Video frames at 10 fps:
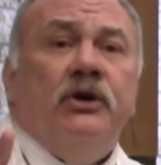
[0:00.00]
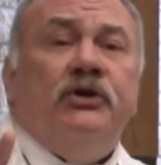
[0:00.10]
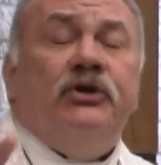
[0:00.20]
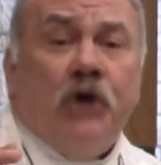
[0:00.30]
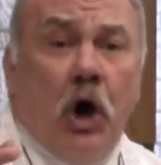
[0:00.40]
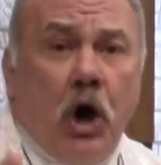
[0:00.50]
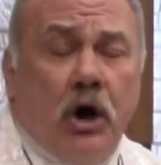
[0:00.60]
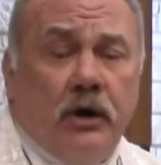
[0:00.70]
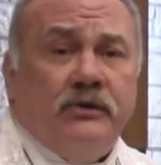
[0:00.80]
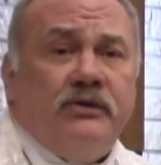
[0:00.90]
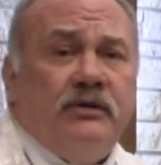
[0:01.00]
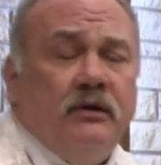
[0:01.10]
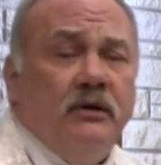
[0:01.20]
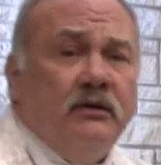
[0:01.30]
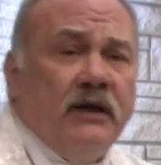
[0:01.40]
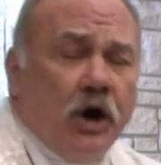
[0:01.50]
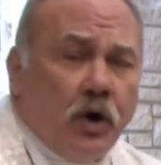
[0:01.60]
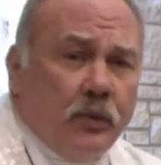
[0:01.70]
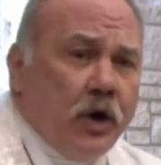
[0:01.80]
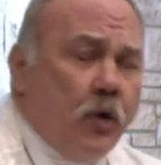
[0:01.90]
songs that are
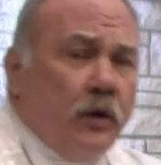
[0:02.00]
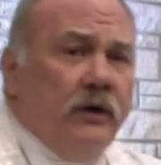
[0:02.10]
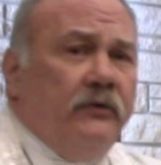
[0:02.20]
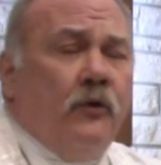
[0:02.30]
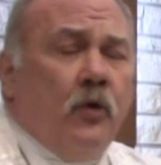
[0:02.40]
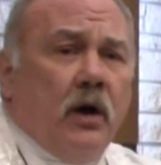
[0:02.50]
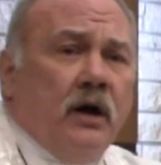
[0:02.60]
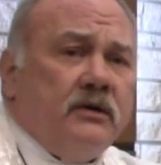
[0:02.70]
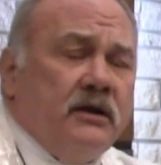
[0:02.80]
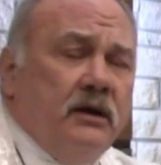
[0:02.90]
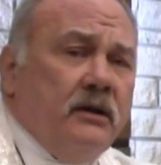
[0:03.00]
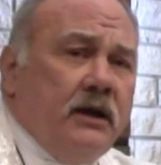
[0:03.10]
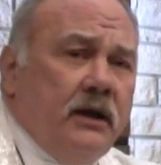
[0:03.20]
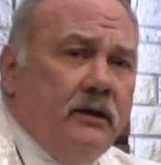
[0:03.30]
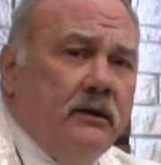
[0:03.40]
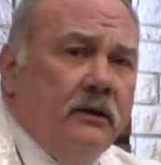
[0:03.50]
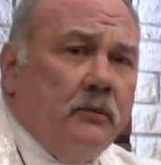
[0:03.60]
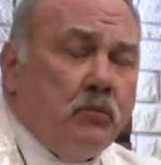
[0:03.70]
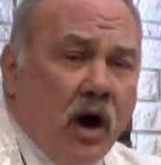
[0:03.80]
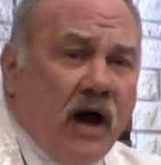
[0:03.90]
recorded for us in the
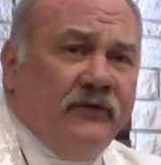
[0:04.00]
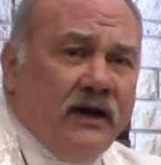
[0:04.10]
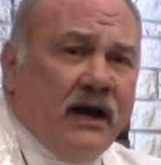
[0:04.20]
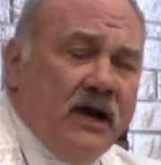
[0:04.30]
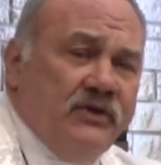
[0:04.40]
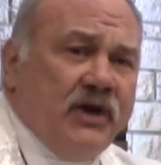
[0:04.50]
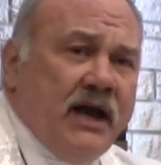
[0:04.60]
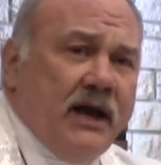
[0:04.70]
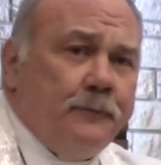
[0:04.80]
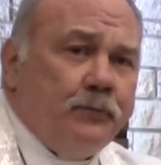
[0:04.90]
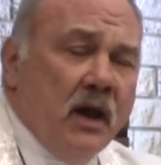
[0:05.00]
prophet Isaiah.